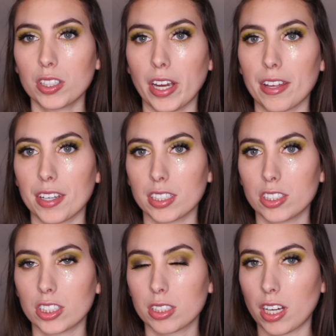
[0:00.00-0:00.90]
So yeah, then
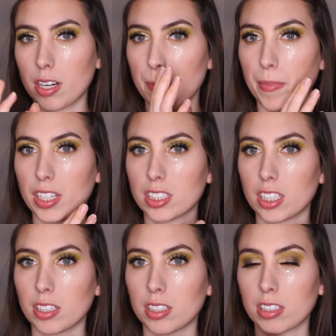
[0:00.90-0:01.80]
you just kind of mix
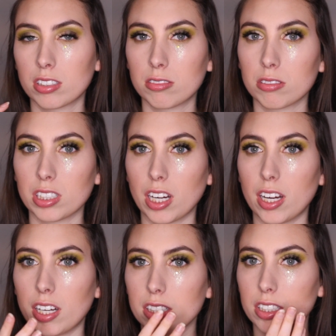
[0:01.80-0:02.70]
it
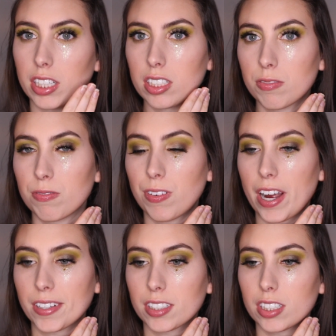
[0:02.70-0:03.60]
like
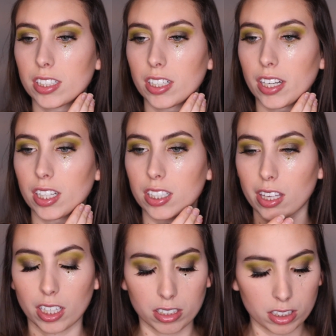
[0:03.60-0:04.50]
fine glitter and
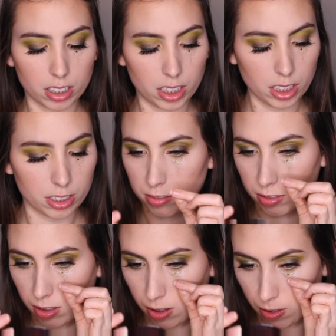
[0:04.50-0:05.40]
thicker glitter.
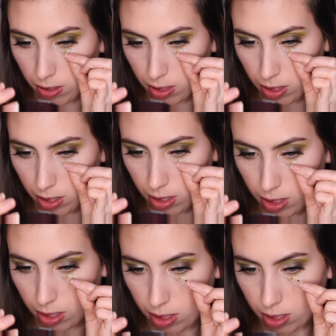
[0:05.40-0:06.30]
So just add
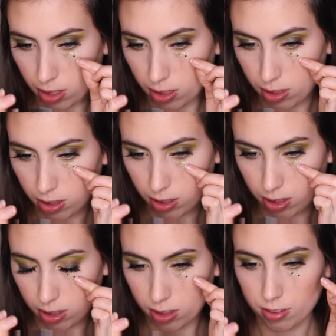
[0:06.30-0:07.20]
as many of those as
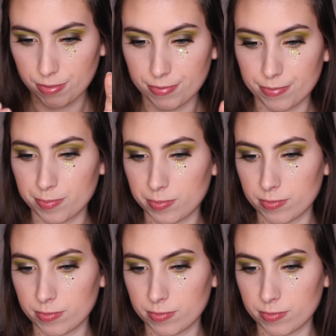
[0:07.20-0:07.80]
you'd like.